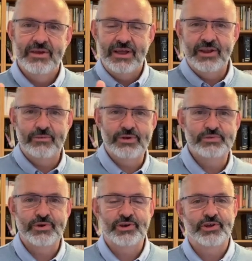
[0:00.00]
In other words,
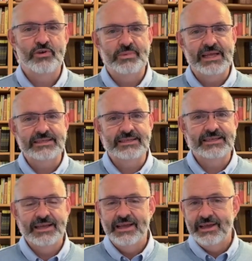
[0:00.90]
we're going to go
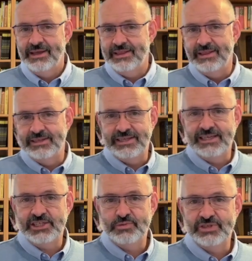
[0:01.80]
places.
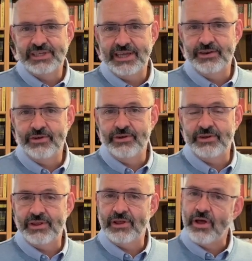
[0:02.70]
Jesus was taking
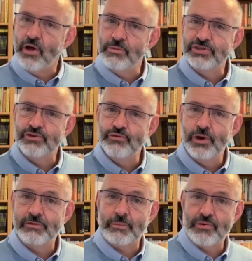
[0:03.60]
on almost the
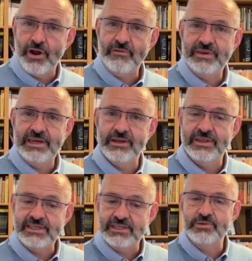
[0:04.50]
role of a prophet here.
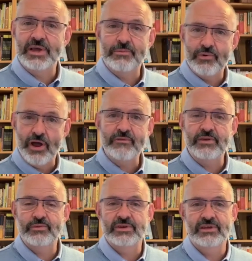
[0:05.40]
This is the way a prophet
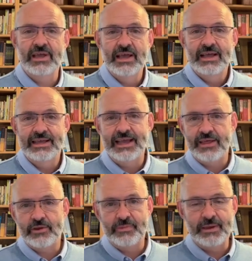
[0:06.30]
would
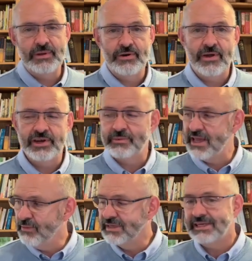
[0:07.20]
gather people around him. He
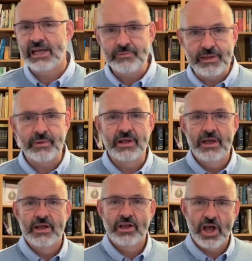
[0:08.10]
would tell people,
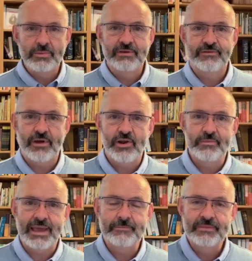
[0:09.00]
"Come and follow
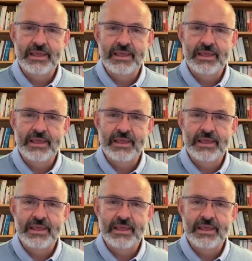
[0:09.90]
me."